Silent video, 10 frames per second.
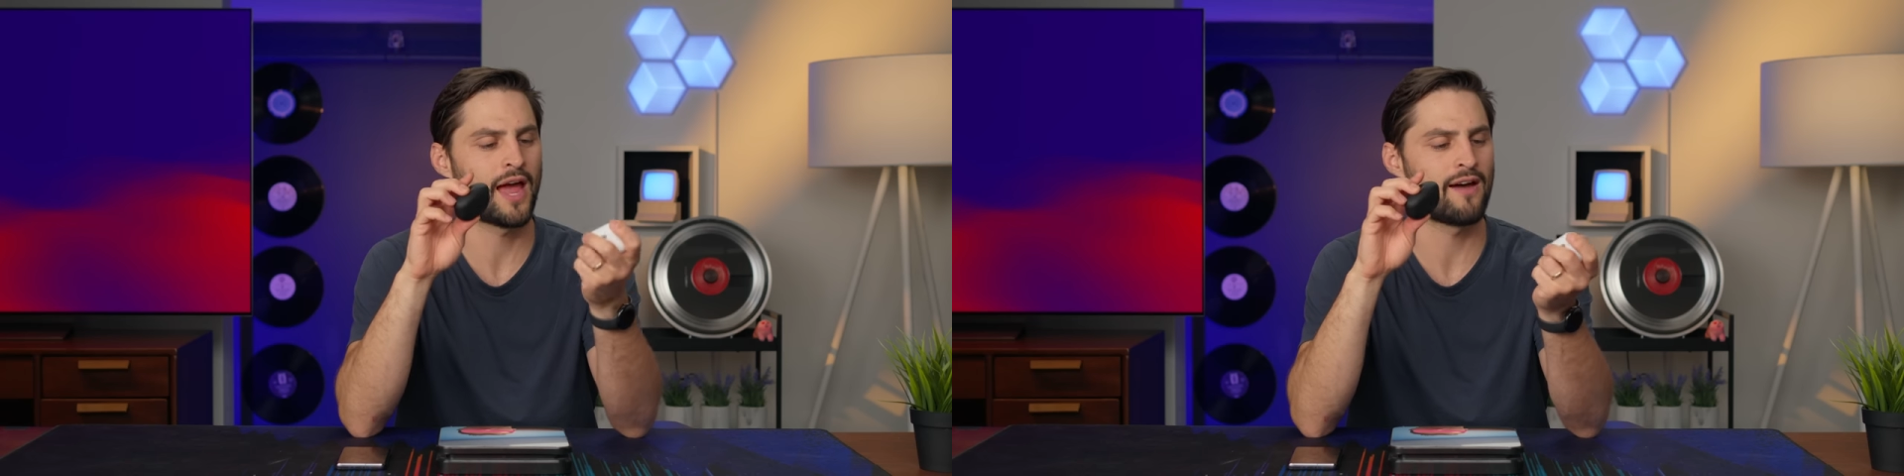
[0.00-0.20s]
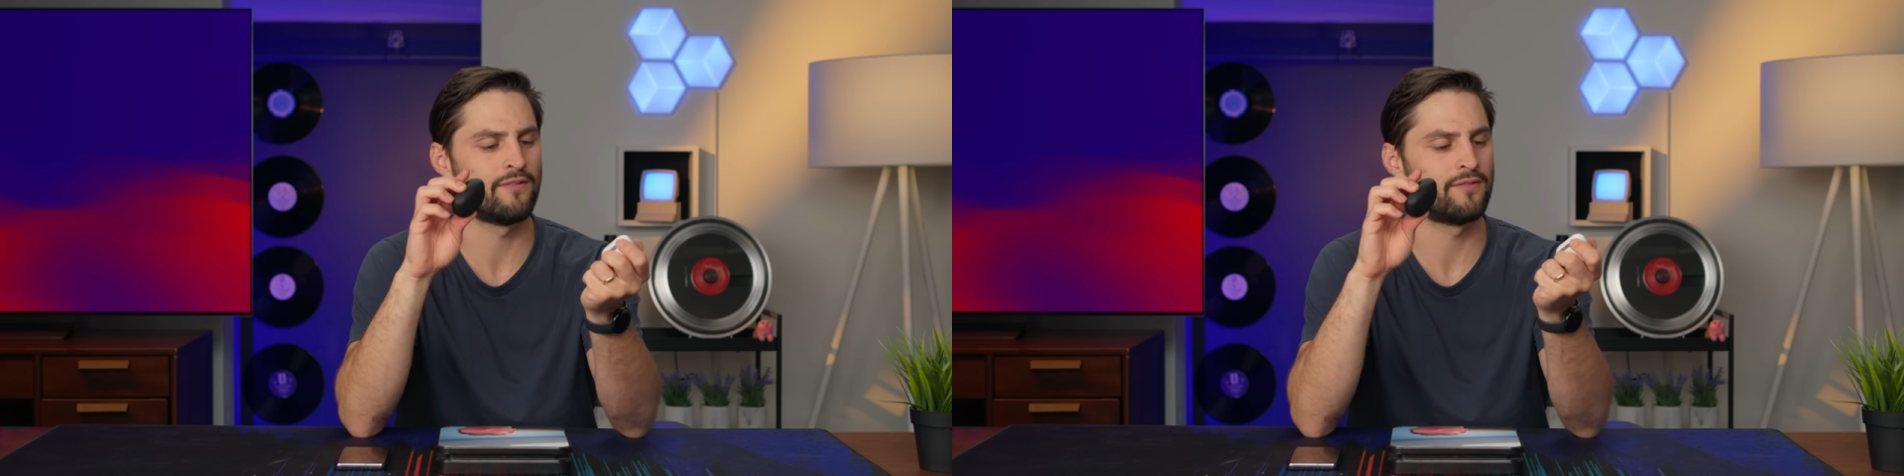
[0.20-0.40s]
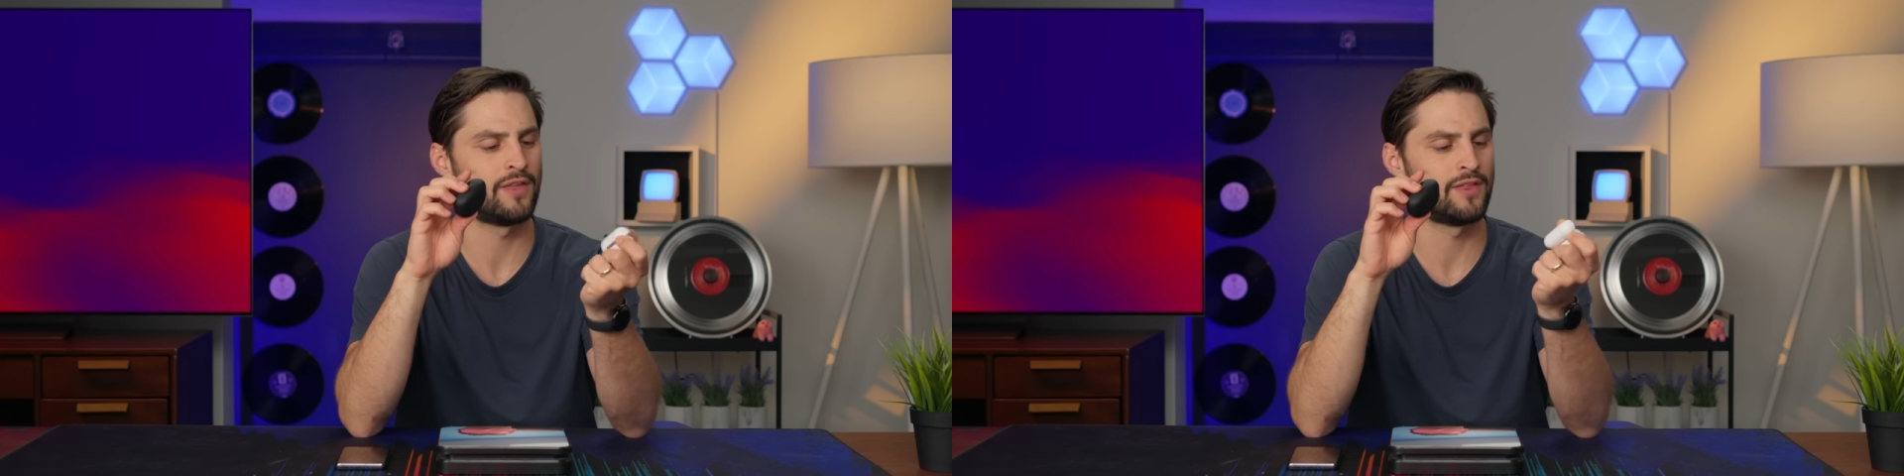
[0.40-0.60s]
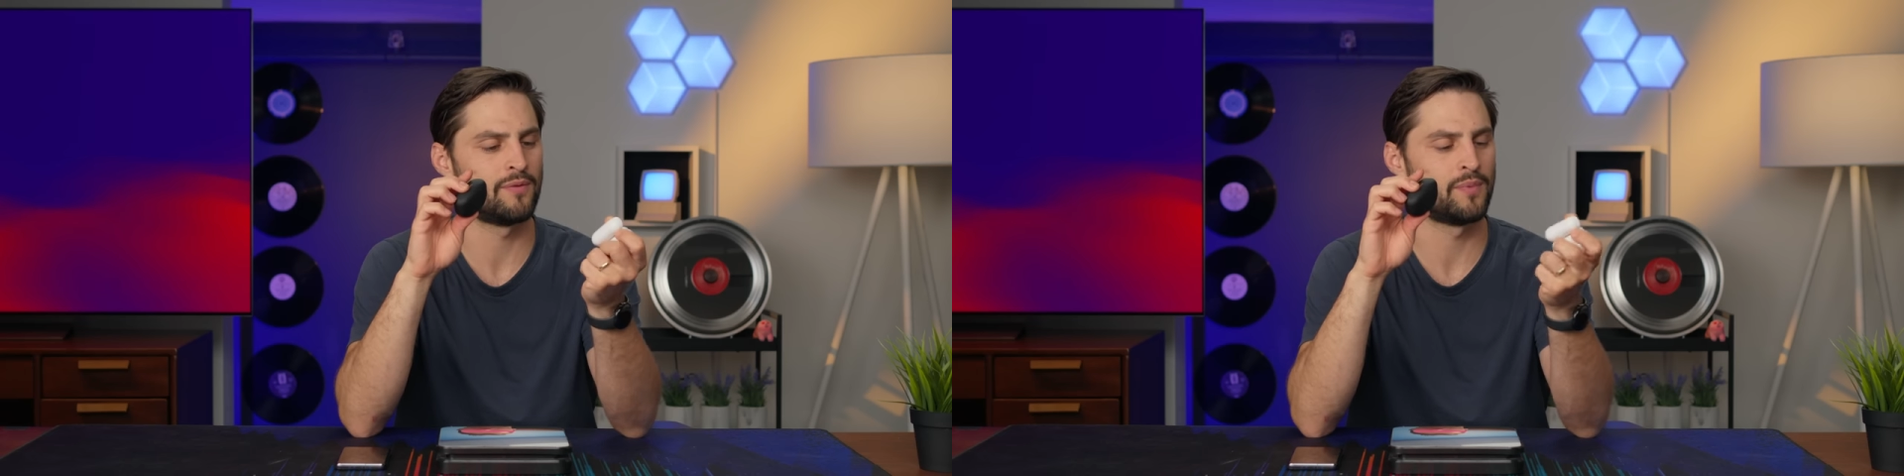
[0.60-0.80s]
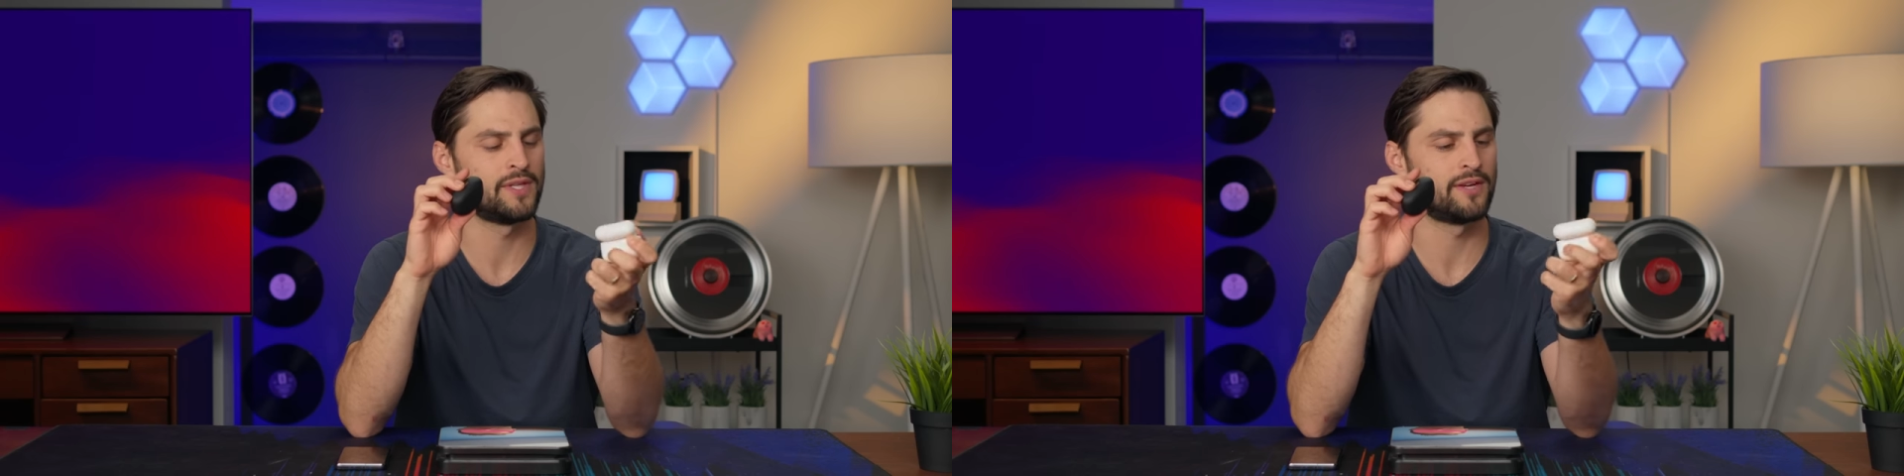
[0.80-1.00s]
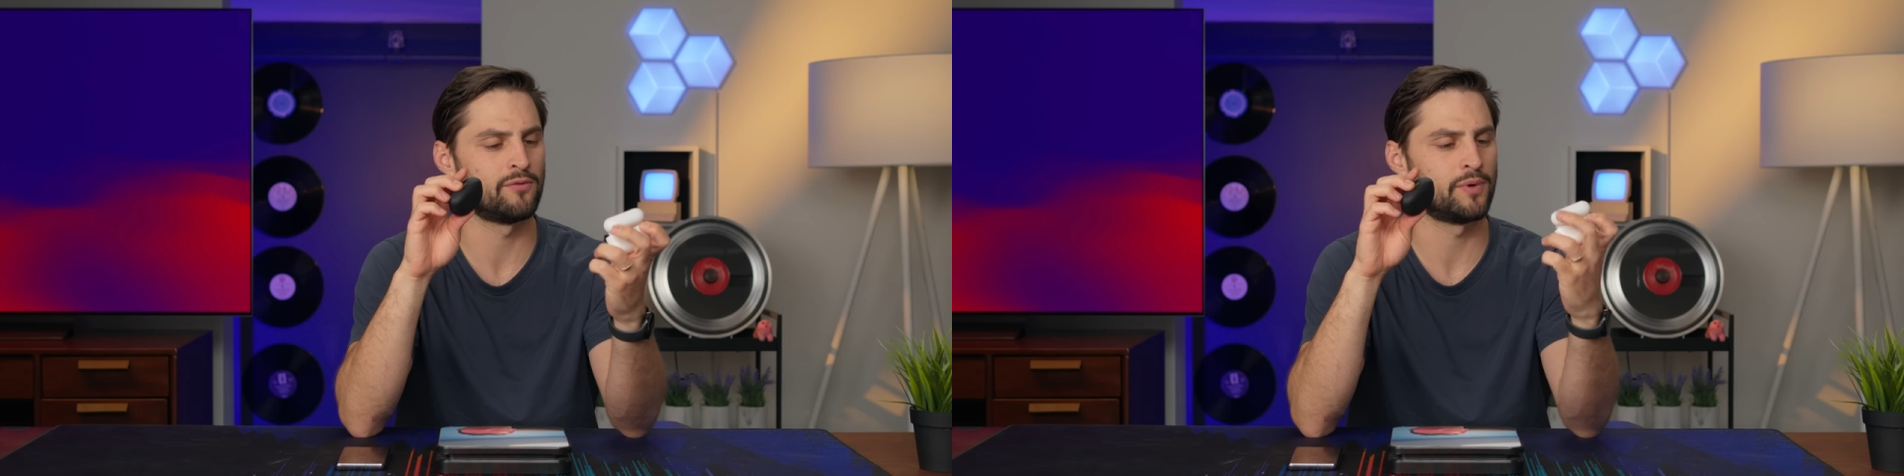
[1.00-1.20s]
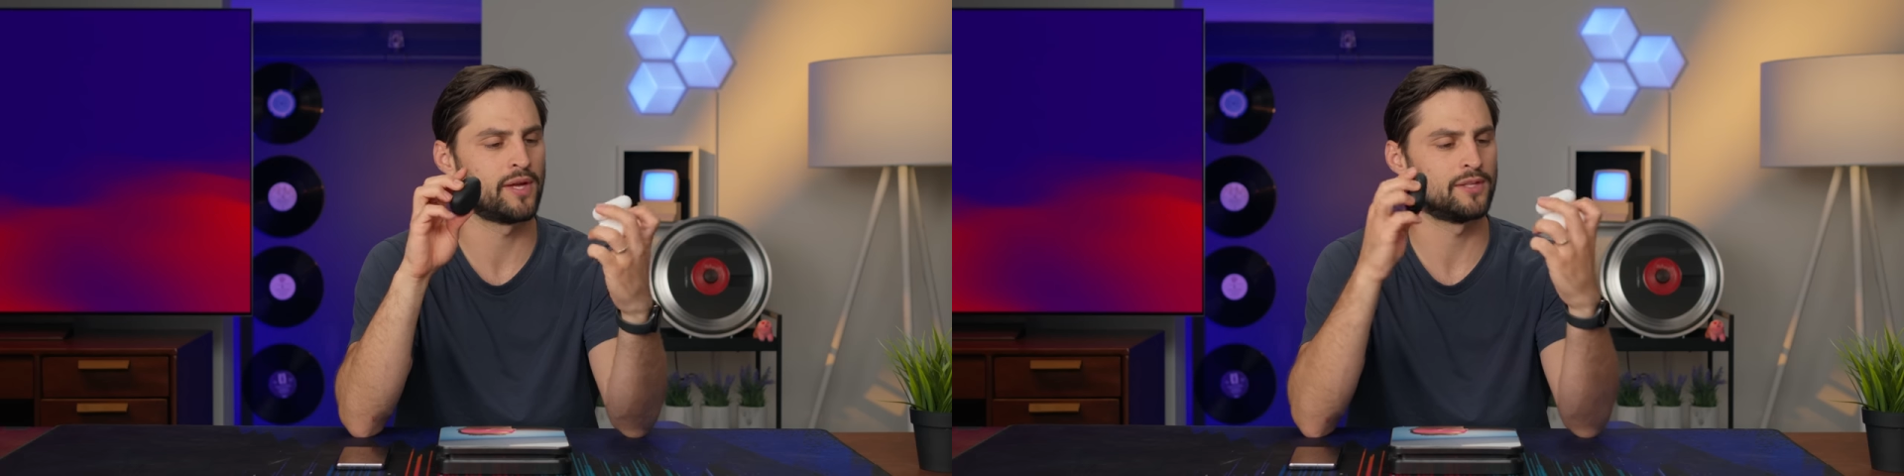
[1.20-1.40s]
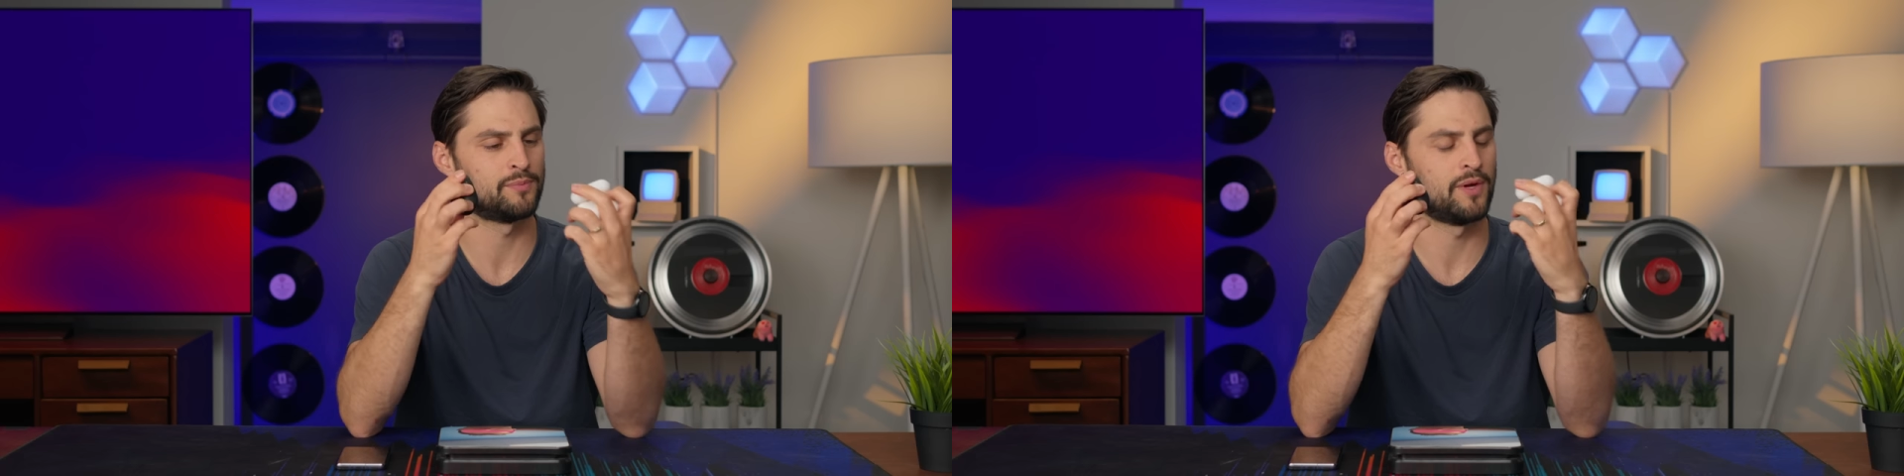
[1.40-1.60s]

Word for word: have that beats everybody else.